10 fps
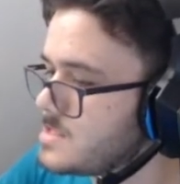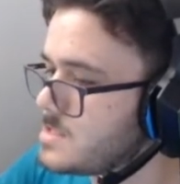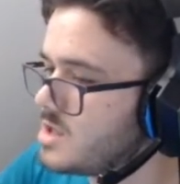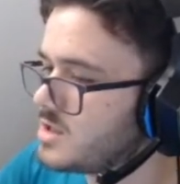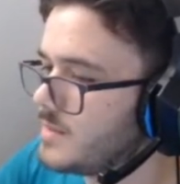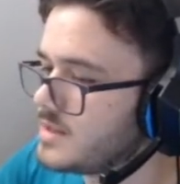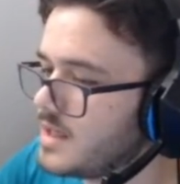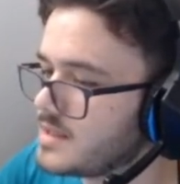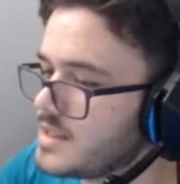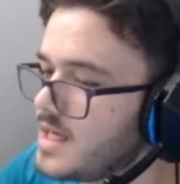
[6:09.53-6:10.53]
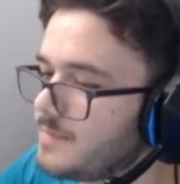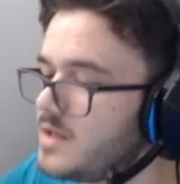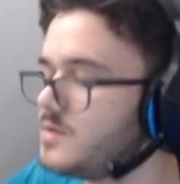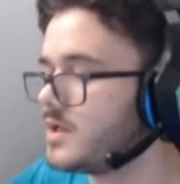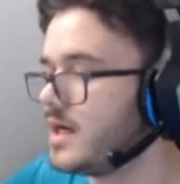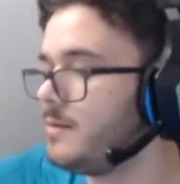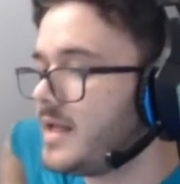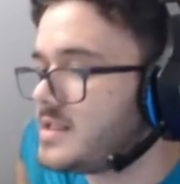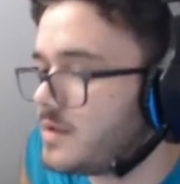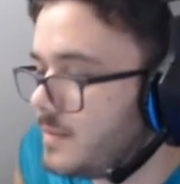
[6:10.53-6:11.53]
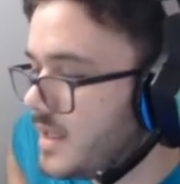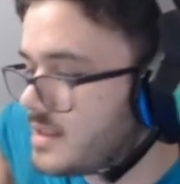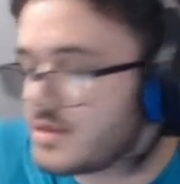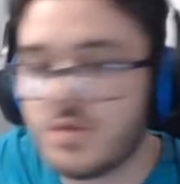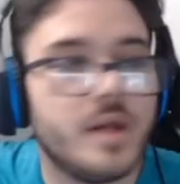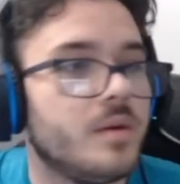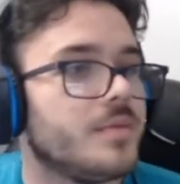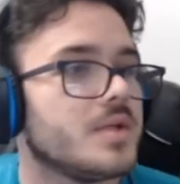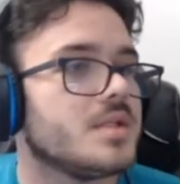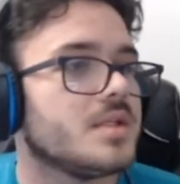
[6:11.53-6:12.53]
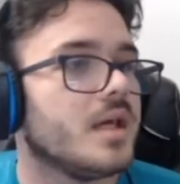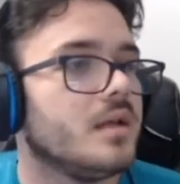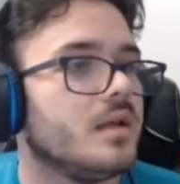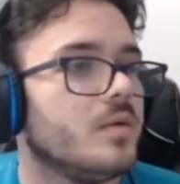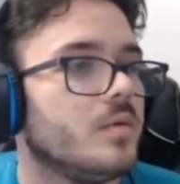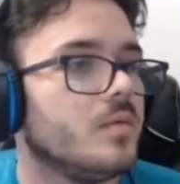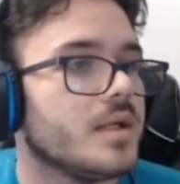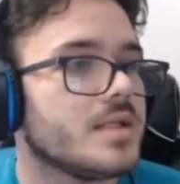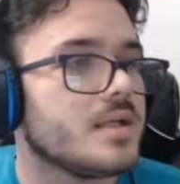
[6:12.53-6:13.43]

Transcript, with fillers: I'm gonna Toxic. Yeah, they U-turn out. That's amazing. 21%. What does that